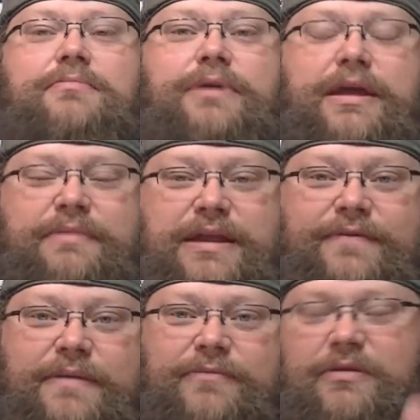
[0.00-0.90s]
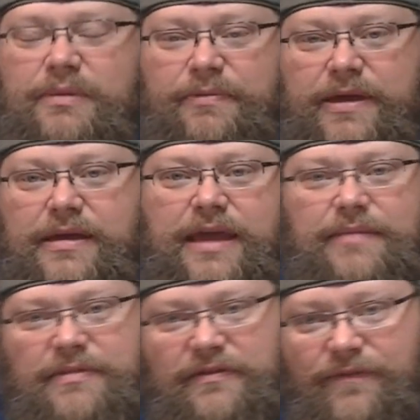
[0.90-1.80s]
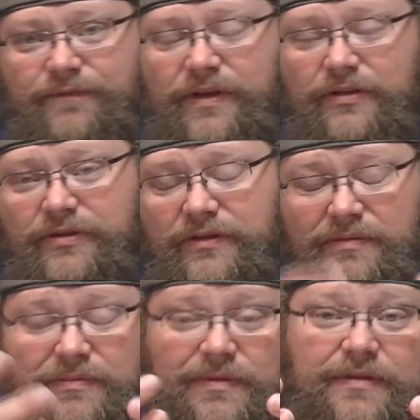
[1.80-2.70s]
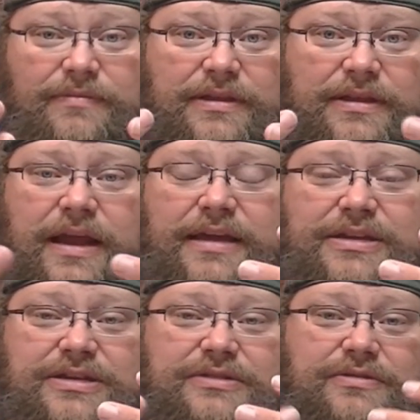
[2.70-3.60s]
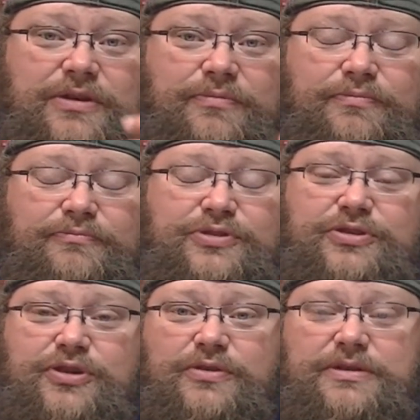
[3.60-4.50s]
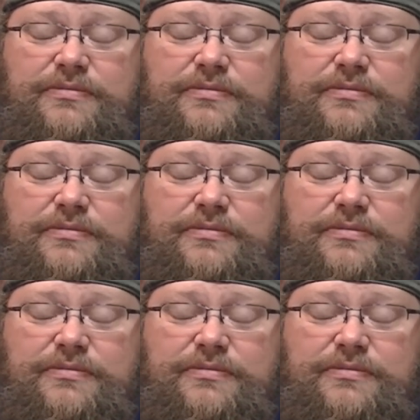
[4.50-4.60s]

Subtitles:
But, I mean, if I'm going to be playing a game that's a filler, that's going to be something that I can just, show